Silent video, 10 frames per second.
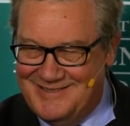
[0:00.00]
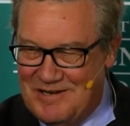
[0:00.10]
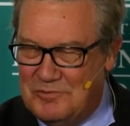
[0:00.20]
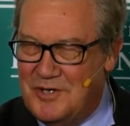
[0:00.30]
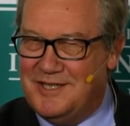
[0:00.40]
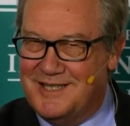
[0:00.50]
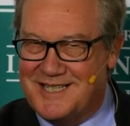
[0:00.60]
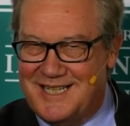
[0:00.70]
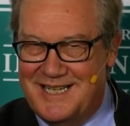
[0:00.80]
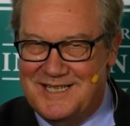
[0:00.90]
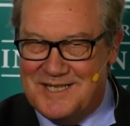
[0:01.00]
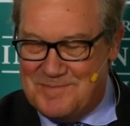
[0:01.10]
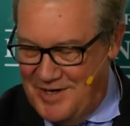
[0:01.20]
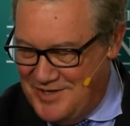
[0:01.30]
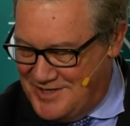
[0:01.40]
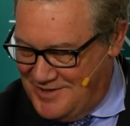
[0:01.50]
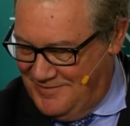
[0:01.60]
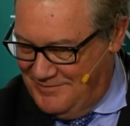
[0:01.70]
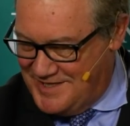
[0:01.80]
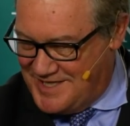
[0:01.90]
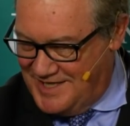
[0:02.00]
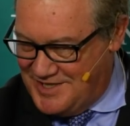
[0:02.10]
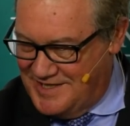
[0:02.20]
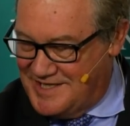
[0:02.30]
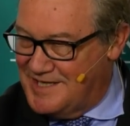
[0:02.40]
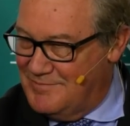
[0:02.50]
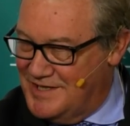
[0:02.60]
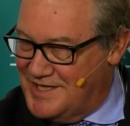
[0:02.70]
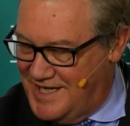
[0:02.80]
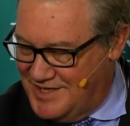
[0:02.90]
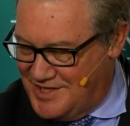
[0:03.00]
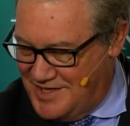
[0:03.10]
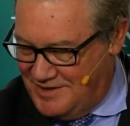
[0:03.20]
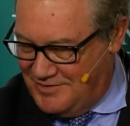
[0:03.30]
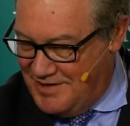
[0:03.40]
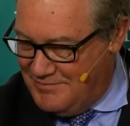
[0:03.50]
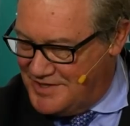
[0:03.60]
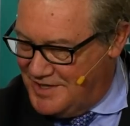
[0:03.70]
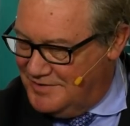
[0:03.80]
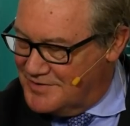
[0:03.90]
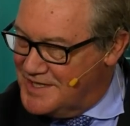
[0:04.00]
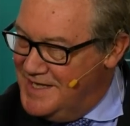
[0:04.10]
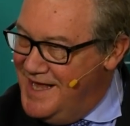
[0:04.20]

ruthlessly disposed of with such great results.